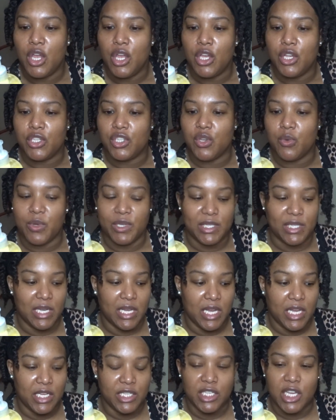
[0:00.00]
So it
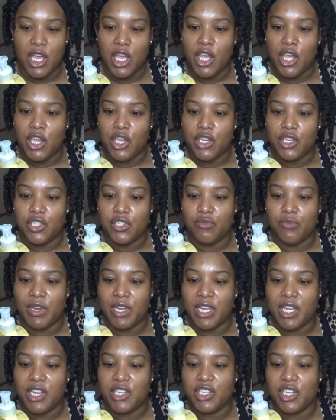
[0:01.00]
says
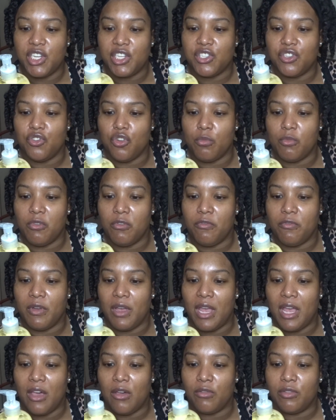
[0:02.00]
shrinkage is normal for
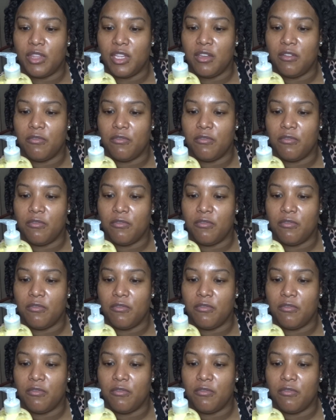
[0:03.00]
healthy,